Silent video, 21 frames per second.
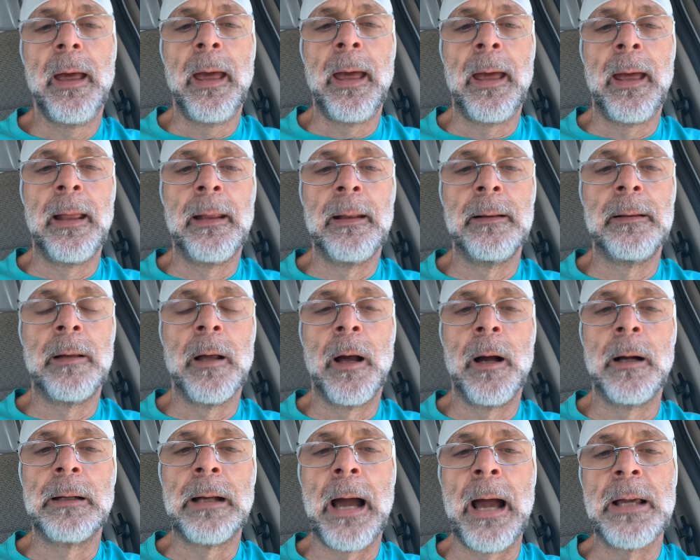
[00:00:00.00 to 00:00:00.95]
and
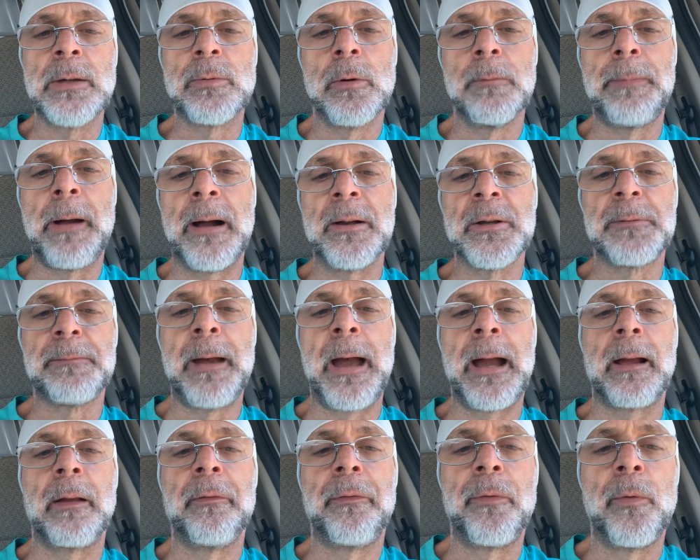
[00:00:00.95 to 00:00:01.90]
guys will bounce back and